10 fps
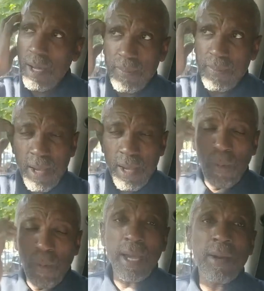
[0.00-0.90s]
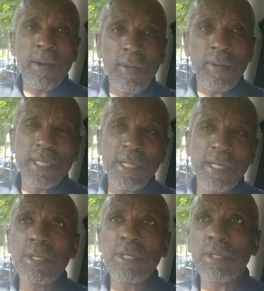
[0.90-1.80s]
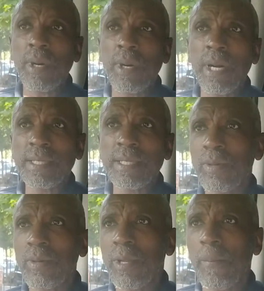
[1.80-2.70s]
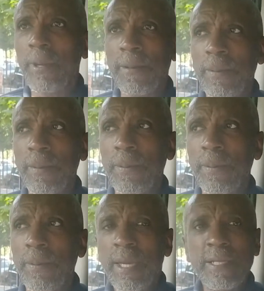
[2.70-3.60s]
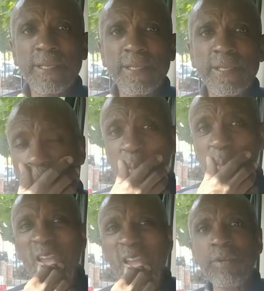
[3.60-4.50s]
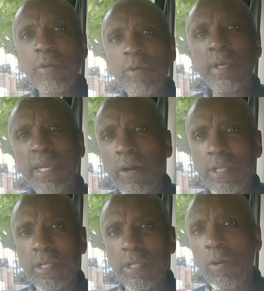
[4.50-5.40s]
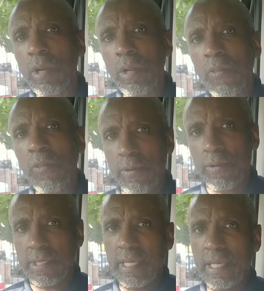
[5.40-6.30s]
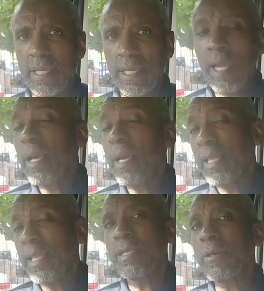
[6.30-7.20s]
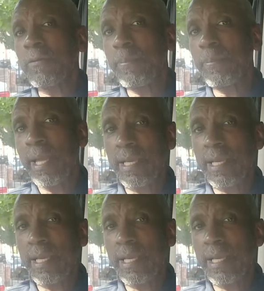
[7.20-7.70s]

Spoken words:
what I said to a lot of people is, if you can get on a local authority, that's a good place.